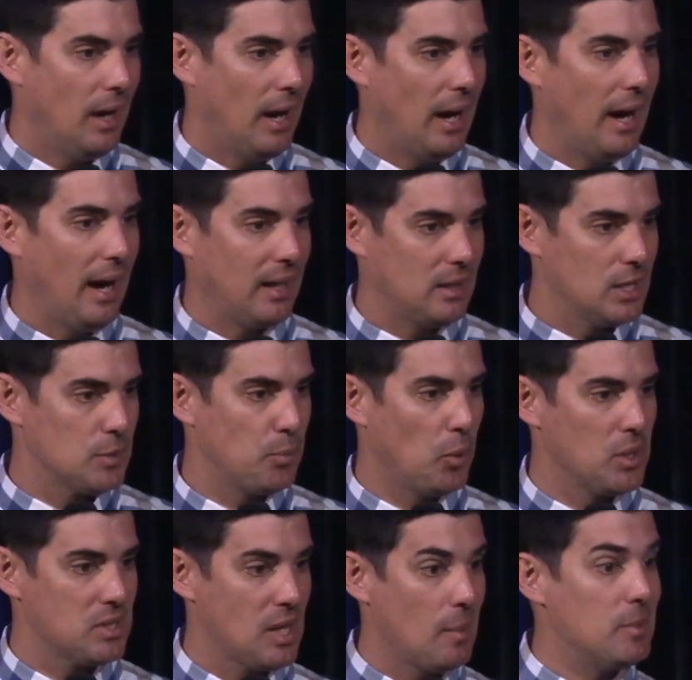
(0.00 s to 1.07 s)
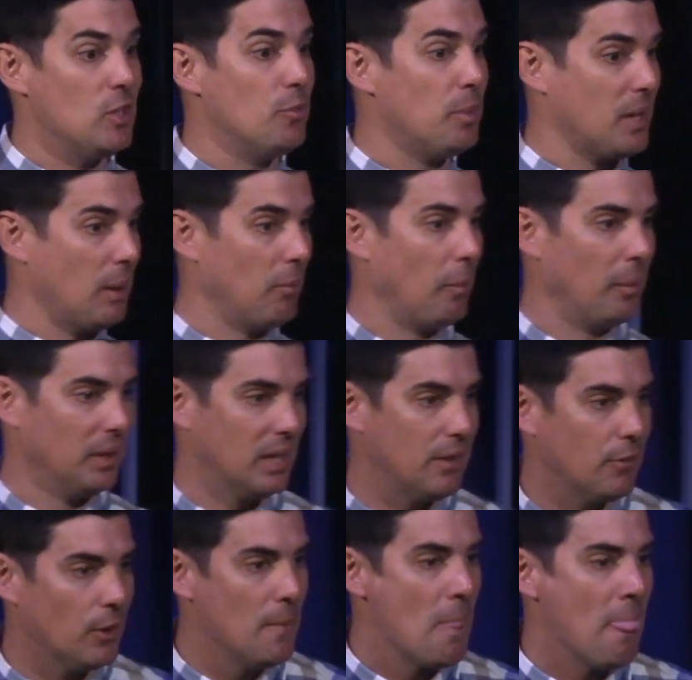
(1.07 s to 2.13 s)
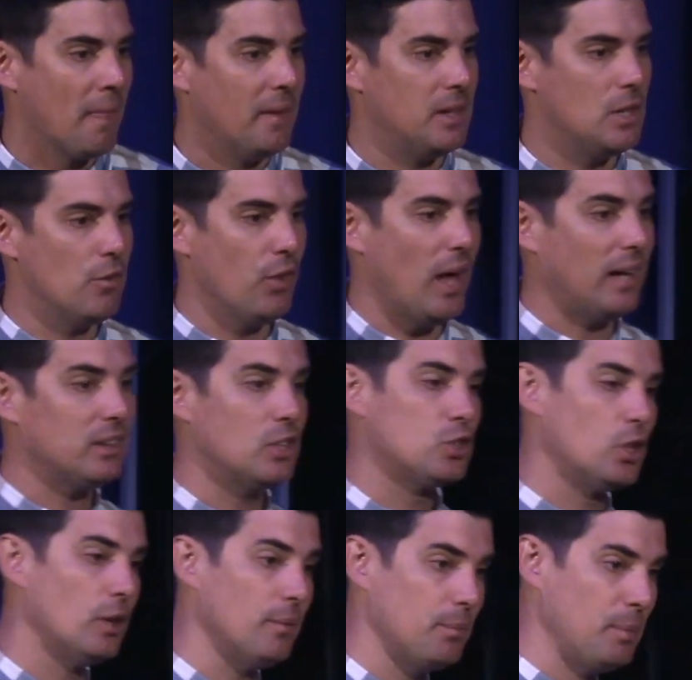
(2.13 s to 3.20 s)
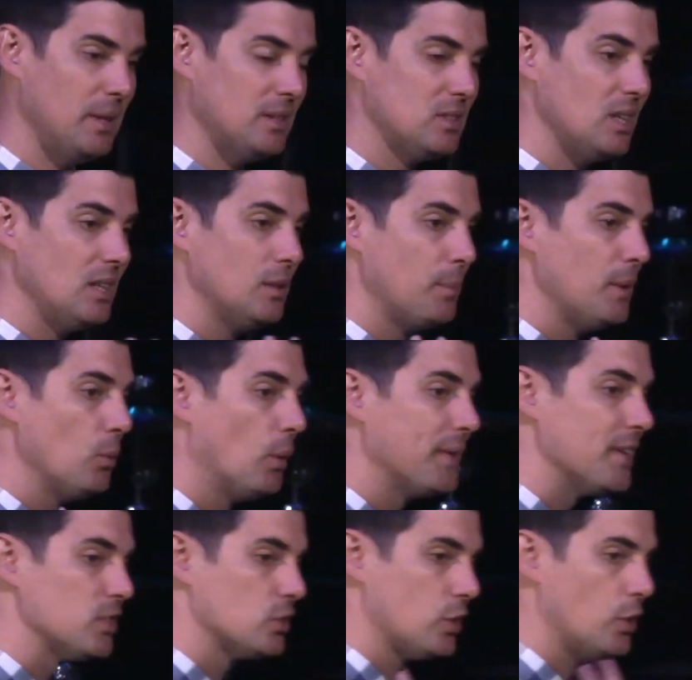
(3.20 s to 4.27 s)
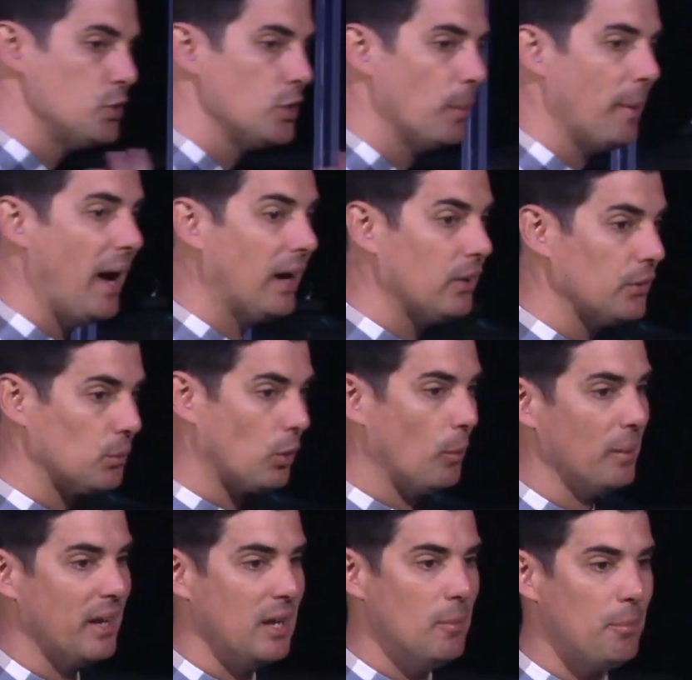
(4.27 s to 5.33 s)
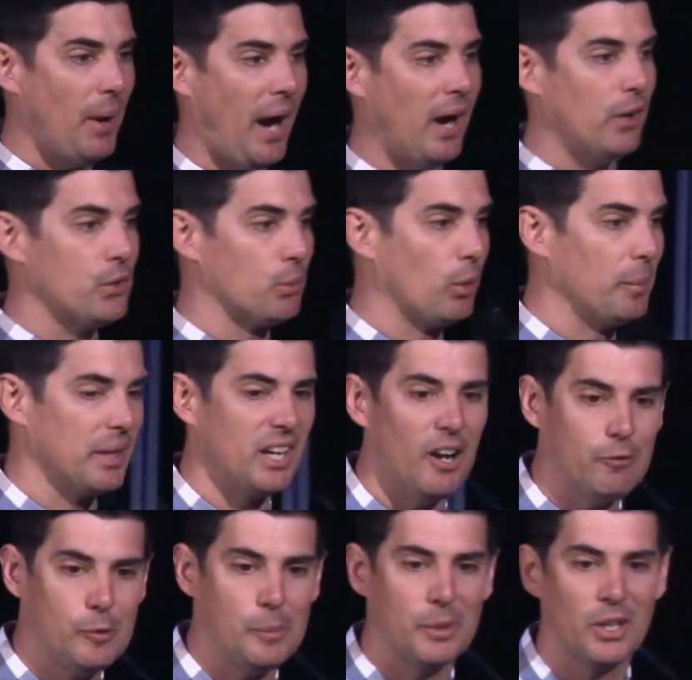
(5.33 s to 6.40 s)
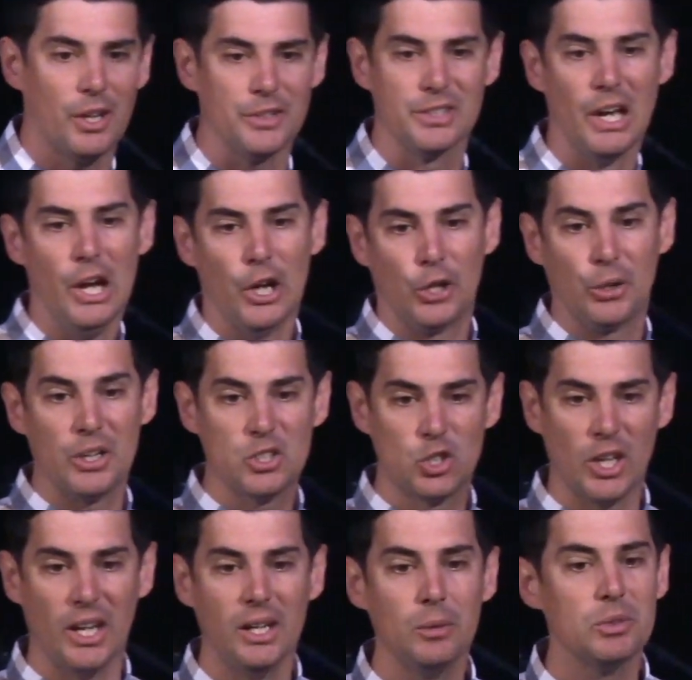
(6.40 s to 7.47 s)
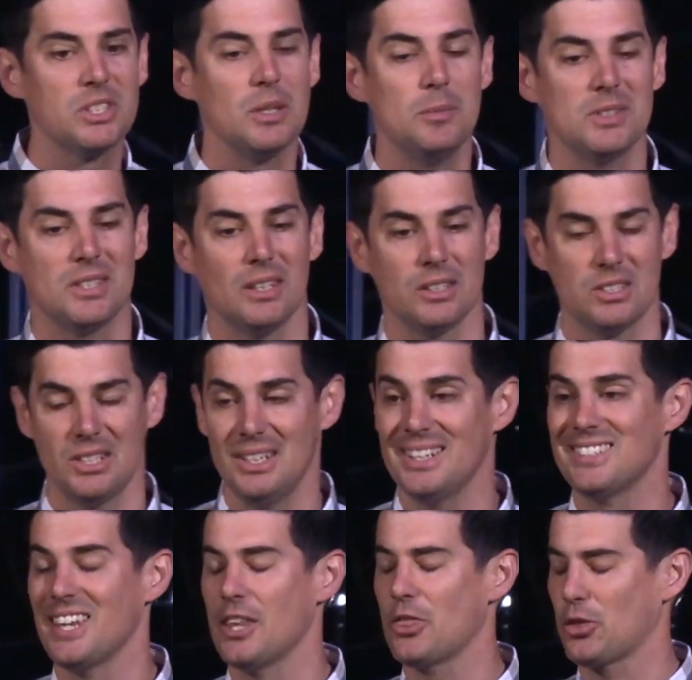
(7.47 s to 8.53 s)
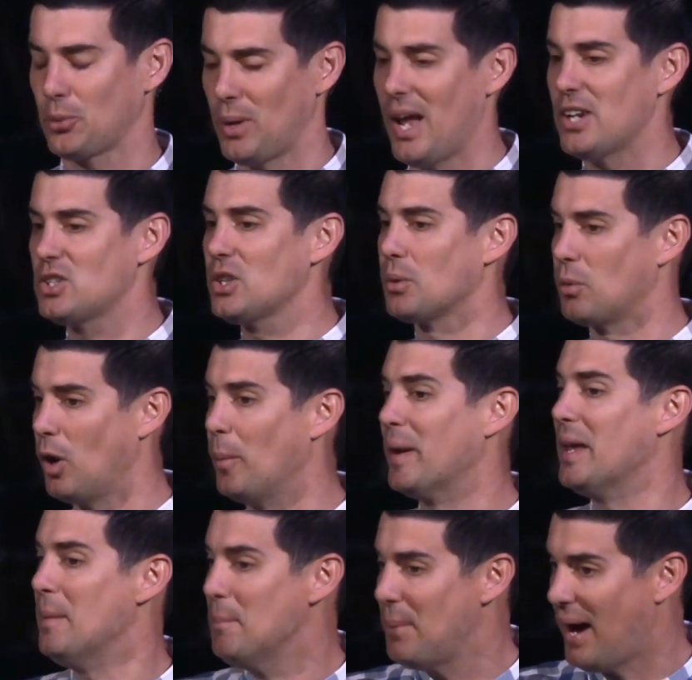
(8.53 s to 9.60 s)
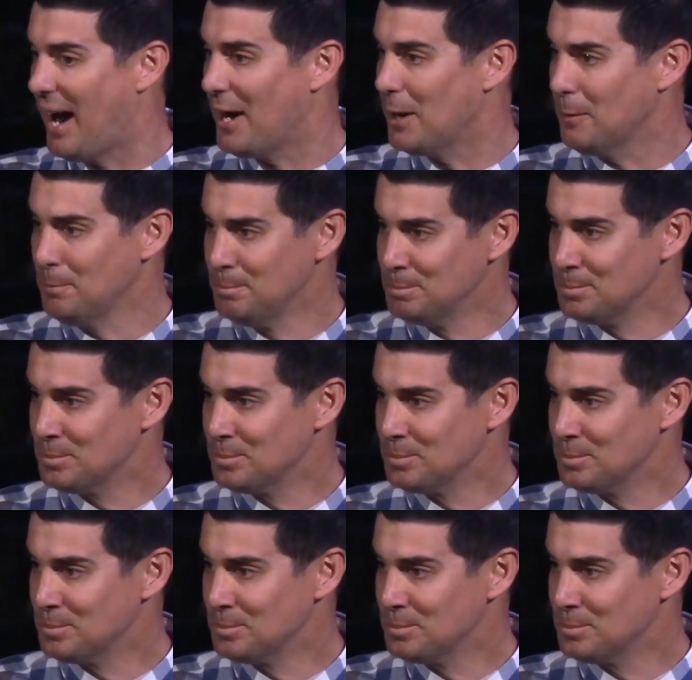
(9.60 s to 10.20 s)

at this point in time and you've become a believer, then you've likely been seen to be one that's turned your back on the Roman Empire and the Roman government because Christianity was seen as a threat to the Roman Empire.